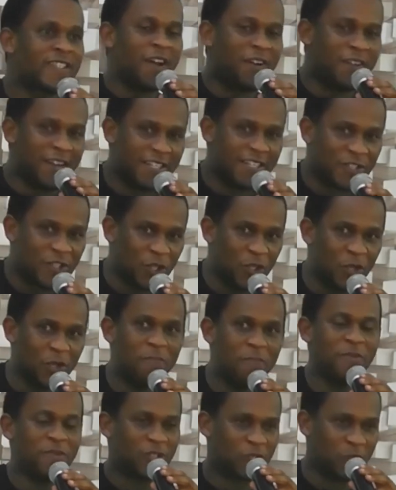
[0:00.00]

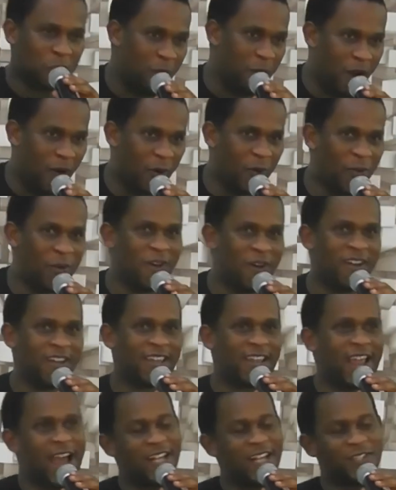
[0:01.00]
resume tomorrow.
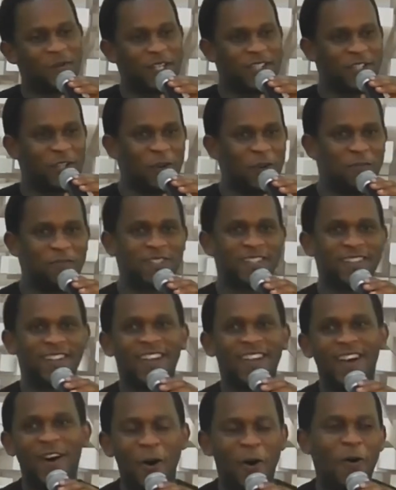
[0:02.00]
He has resumed.
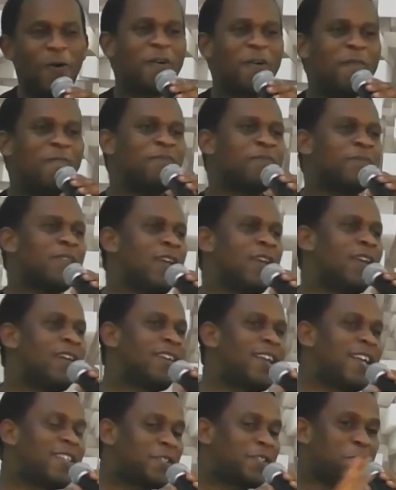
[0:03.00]
Oh,
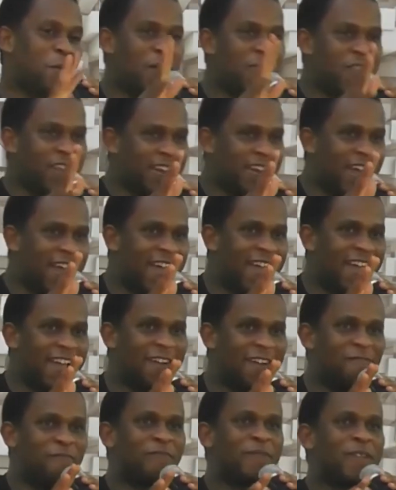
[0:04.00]
this morning,
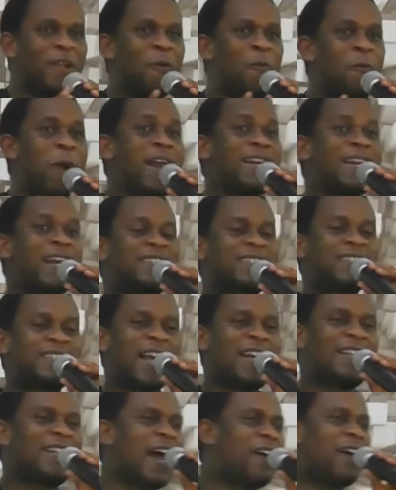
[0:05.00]
where they say
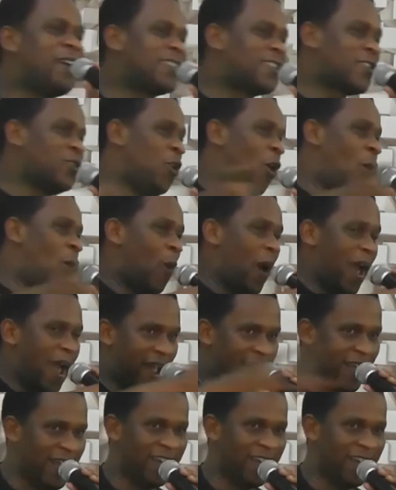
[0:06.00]
there is no way,